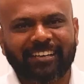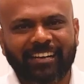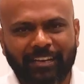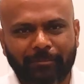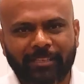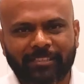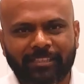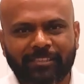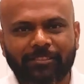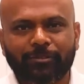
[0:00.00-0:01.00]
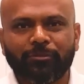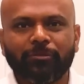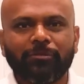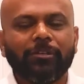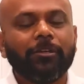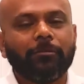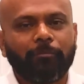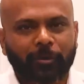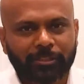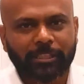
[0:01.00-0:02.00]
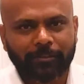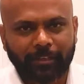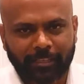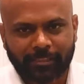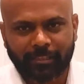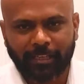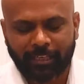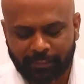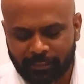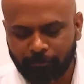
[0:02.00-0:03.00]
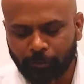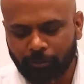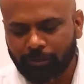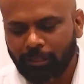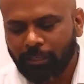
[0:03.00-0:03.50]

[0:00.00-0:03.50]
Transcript: climate change through positive action, and this book